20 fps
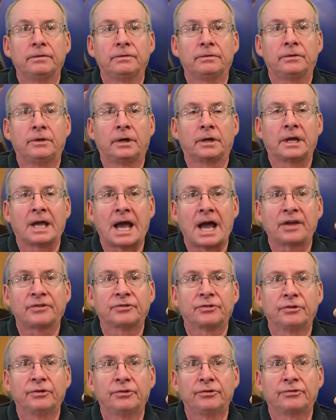The
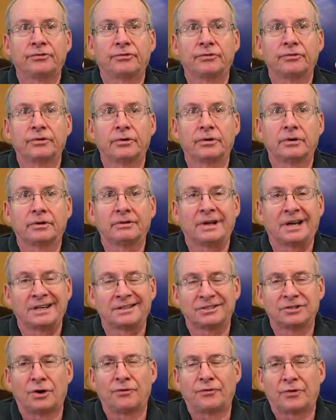gases like
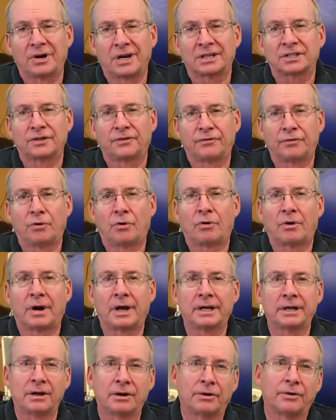sulfur
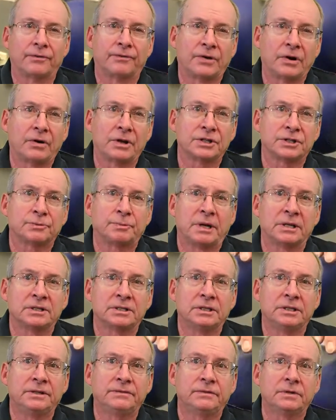hexafluoride are very
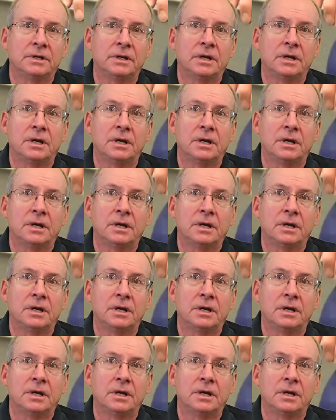expensive,